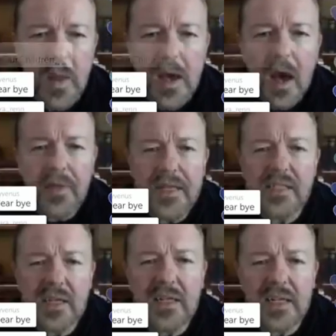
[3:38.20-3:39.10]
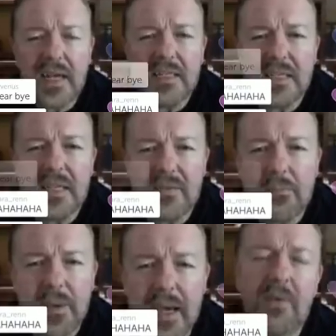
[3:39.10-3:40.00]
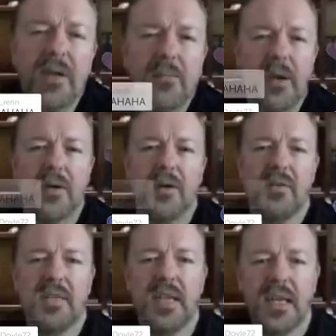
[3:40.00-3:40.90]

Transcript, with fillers: I think Sundays is even bigger in America, isn't it?